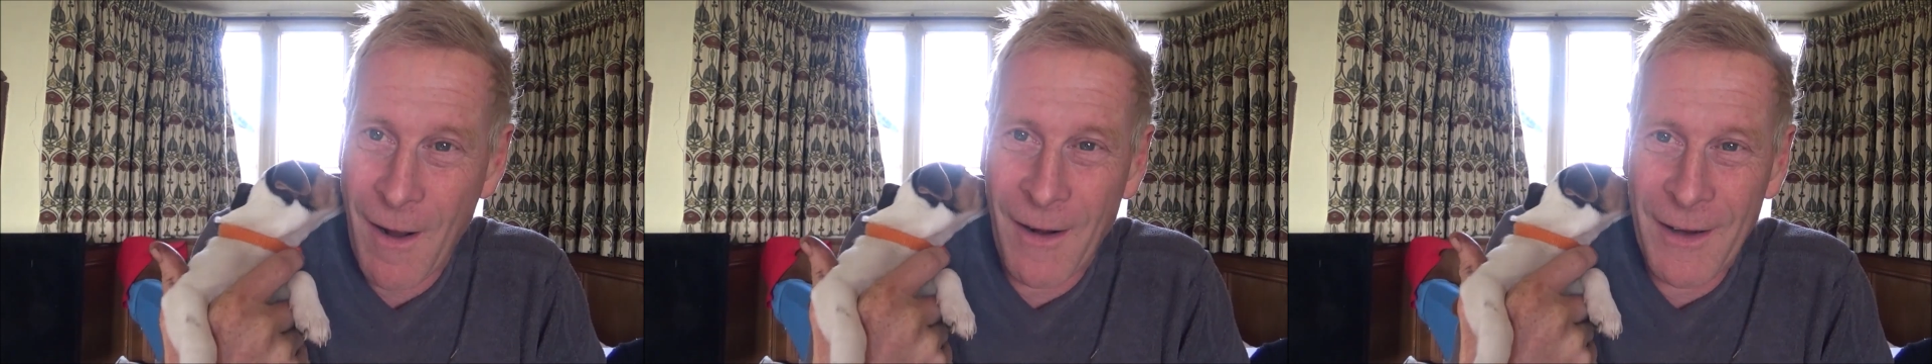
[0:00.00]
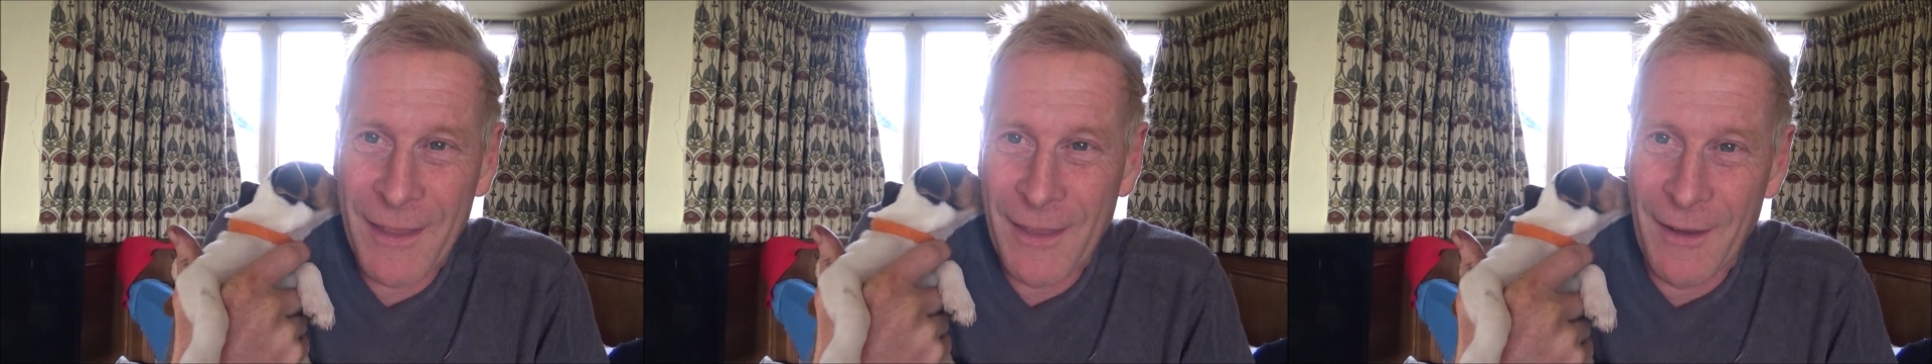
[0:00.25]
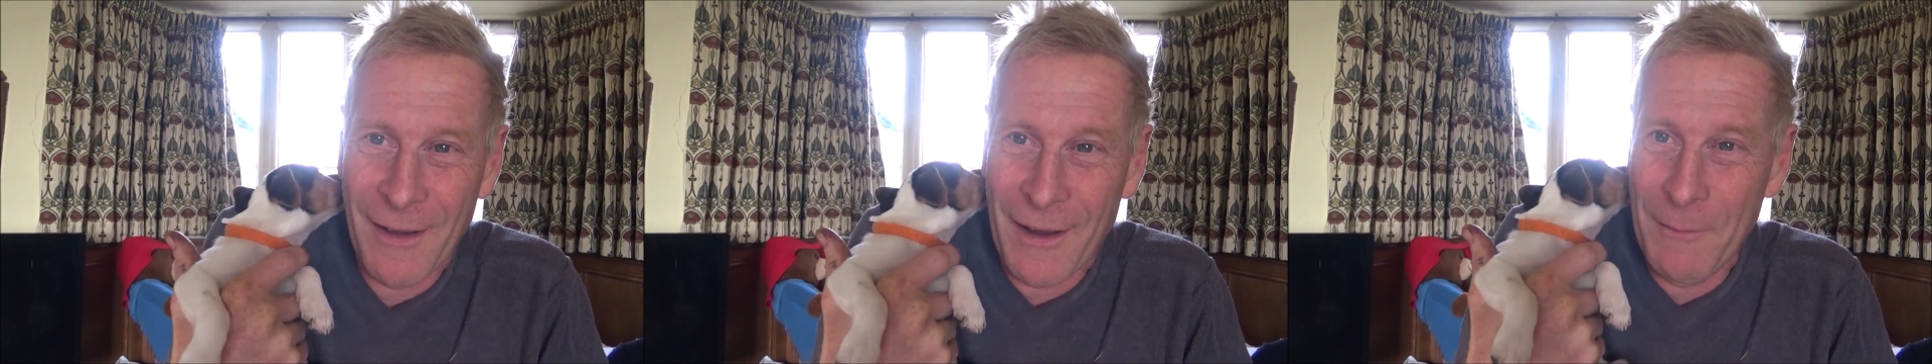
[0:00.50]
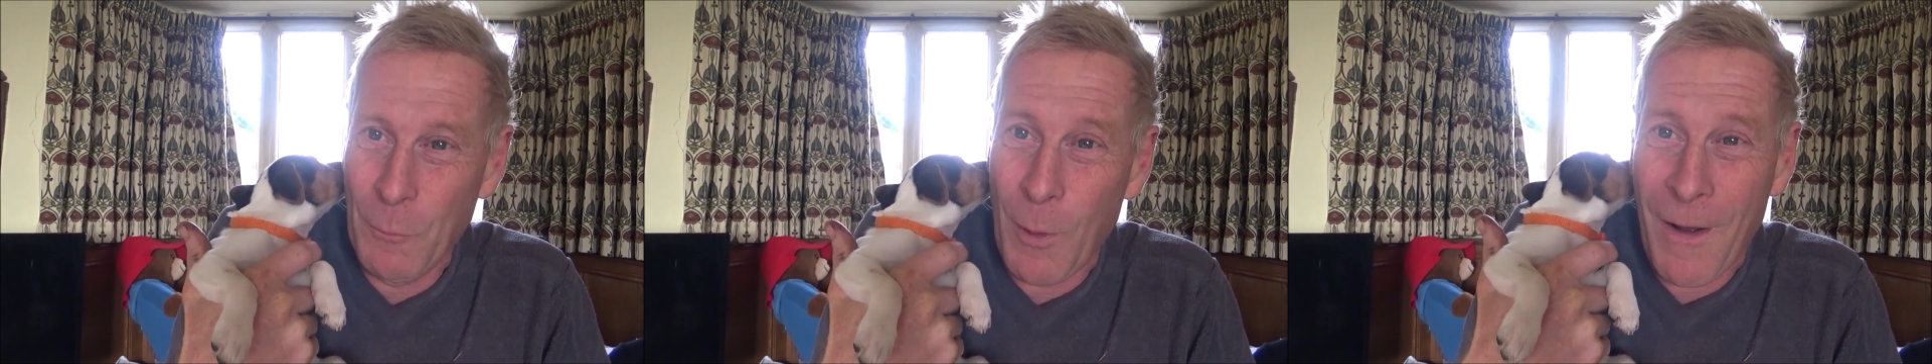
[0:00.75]
I
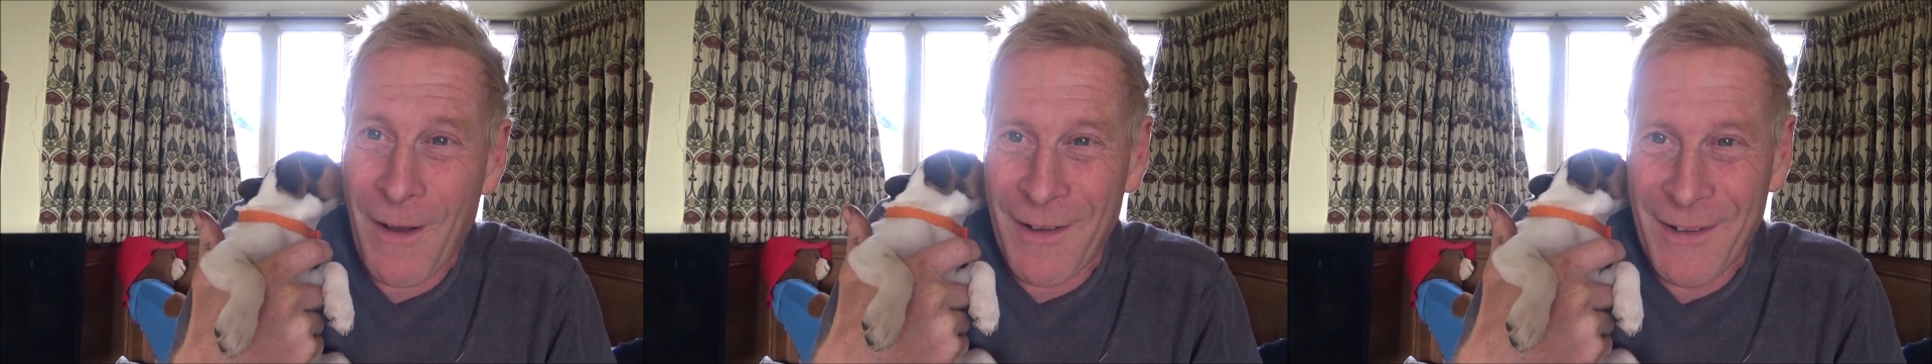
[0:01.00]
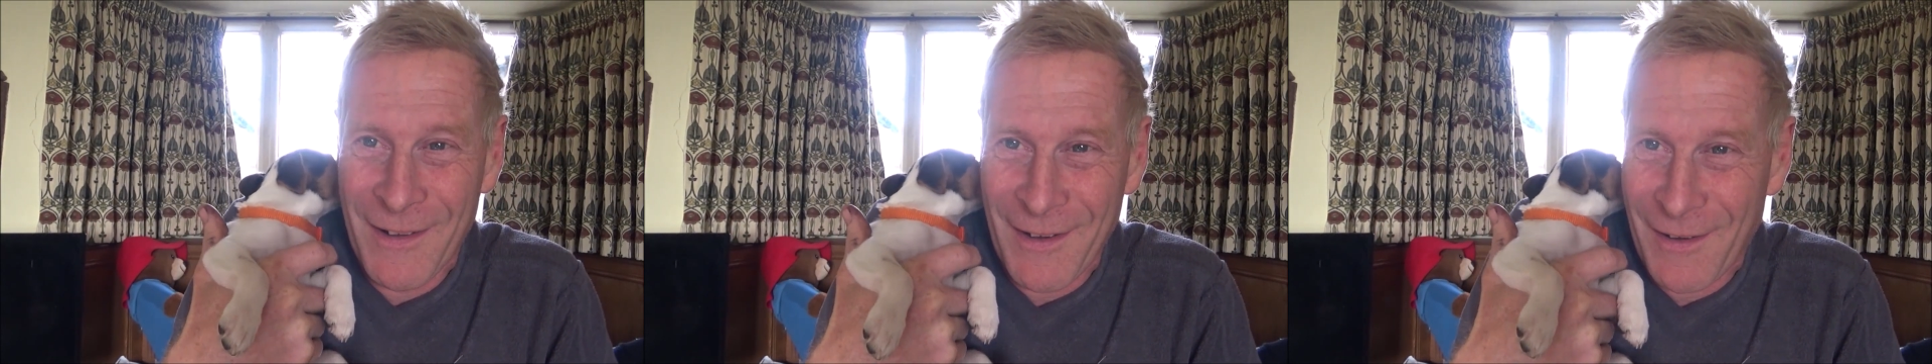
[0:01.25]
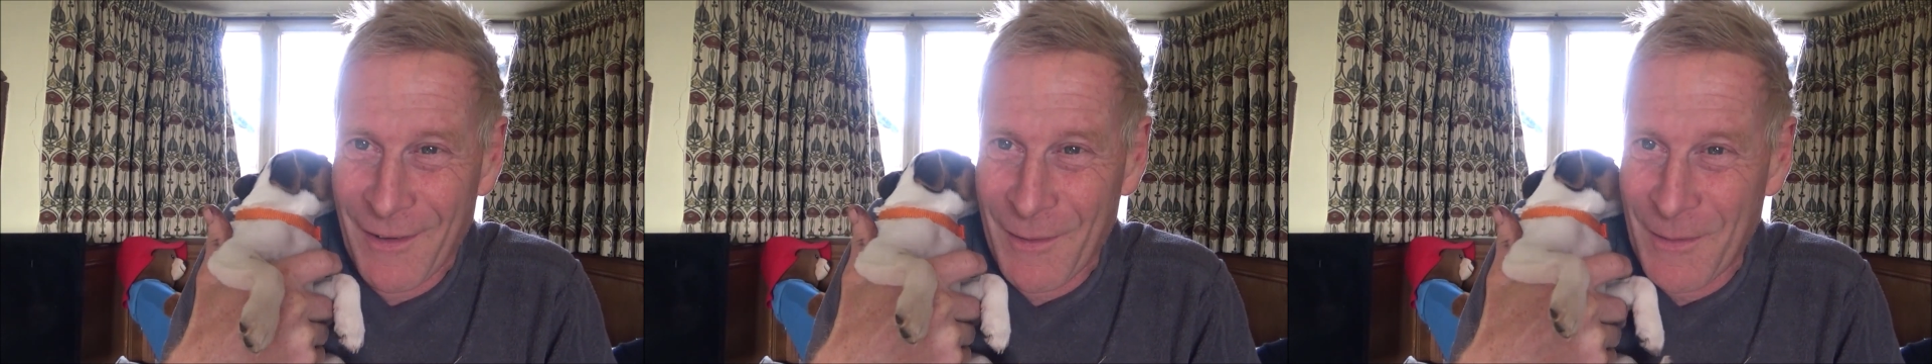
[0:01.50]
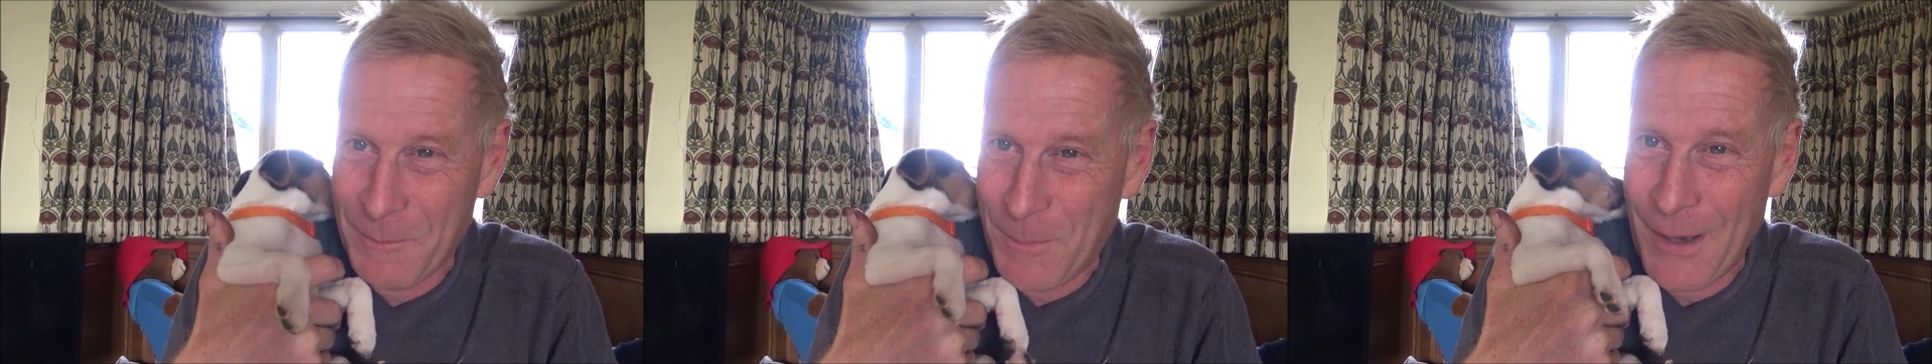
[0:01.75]
uh, what? Oh,